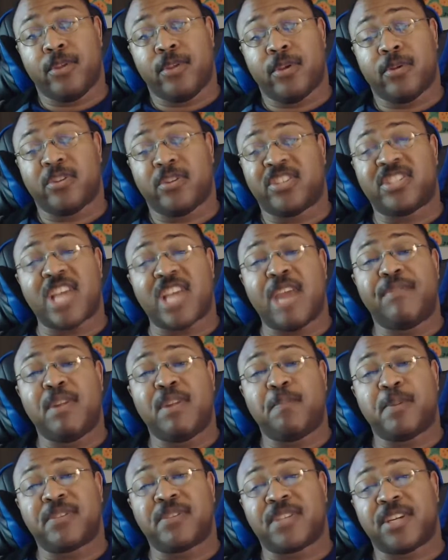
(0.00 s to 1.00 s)
Safety
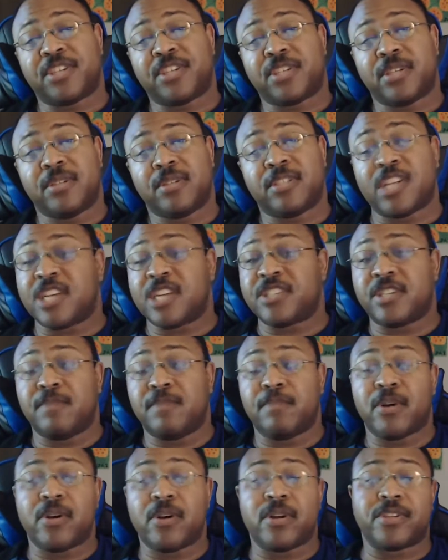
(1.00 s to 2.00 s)
position, Justin
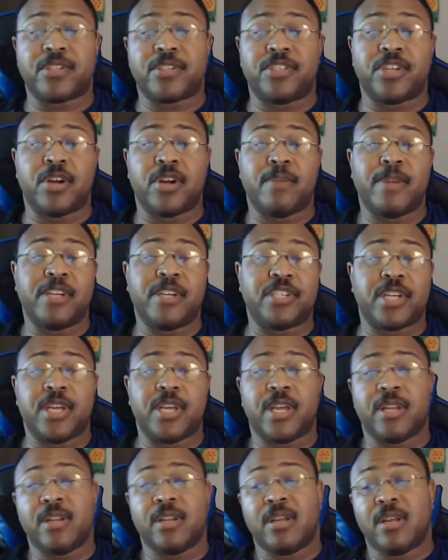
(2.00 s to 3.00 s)
Burris, Jeremy
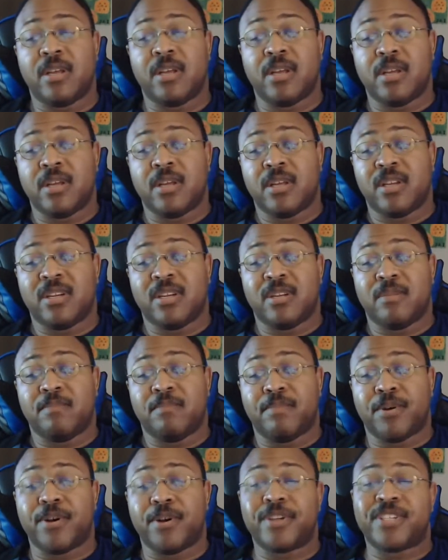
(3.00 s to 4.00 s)
Chin.
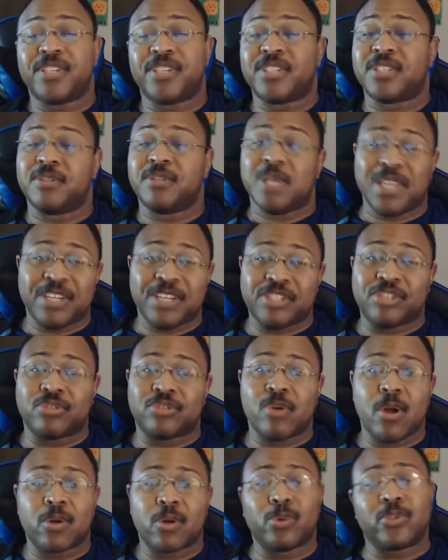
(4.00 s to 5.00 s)
Burris has
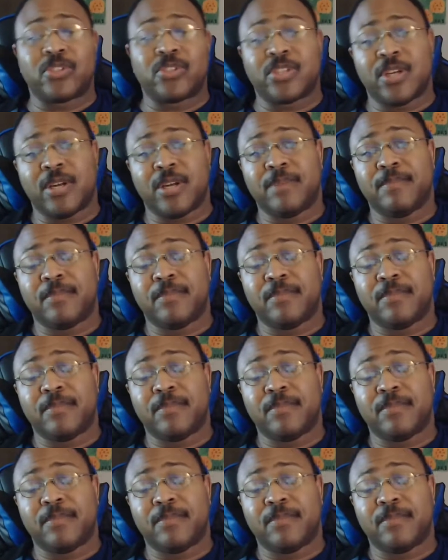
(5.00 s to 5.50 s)
struggled some.